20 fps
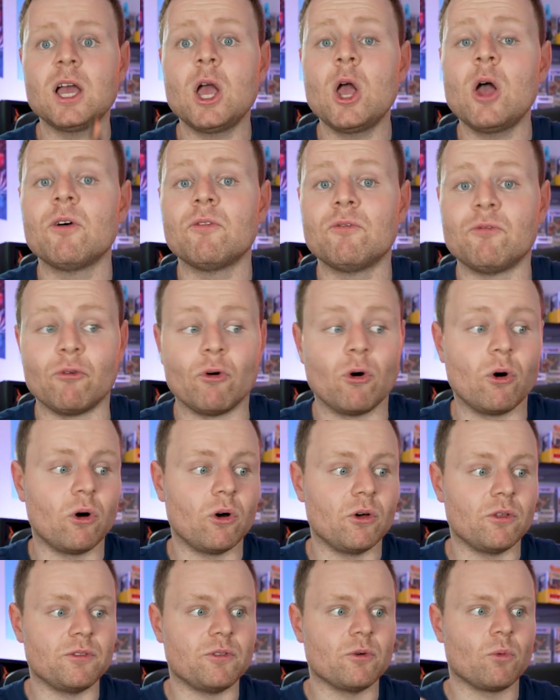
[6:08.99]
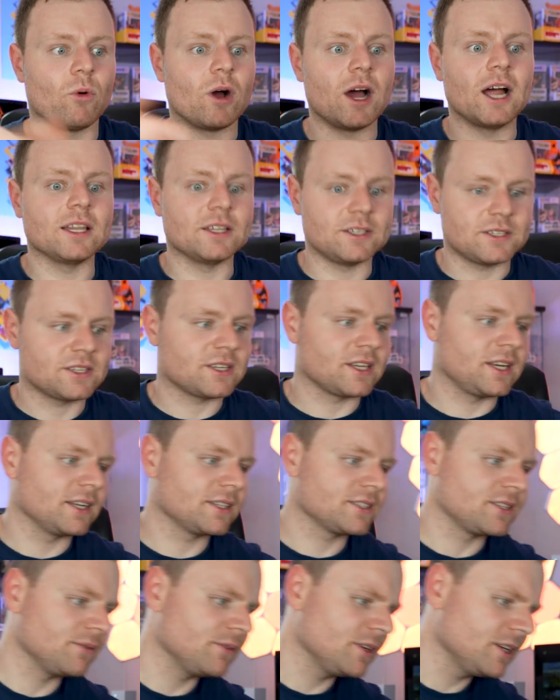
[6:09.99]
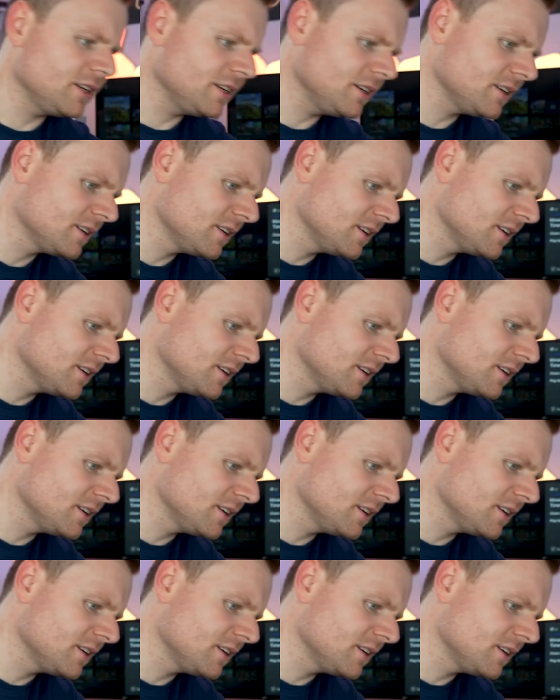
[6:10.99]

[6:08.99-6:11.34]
for the wireless connectivity,